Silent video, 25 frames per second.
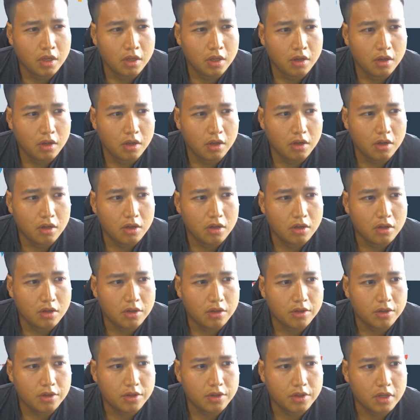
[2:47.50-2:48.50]

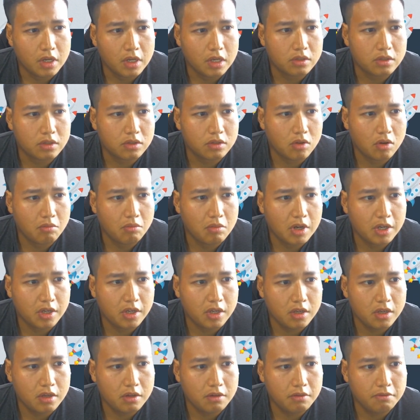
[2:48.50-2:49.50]
There's stop
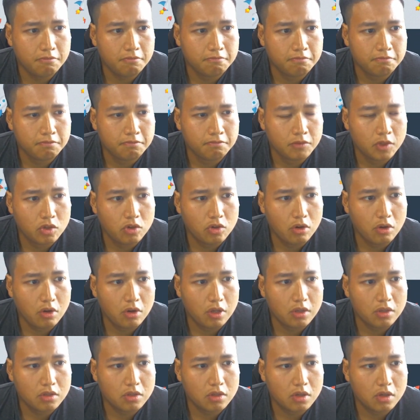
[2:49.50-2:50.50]
market, trailing
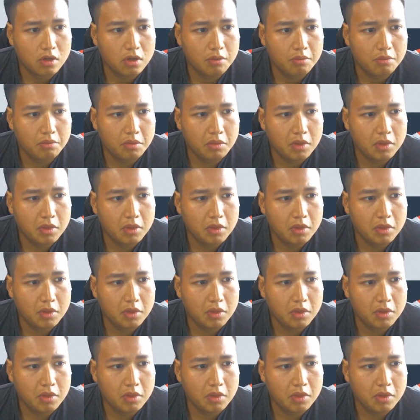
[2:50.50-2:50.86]
stop,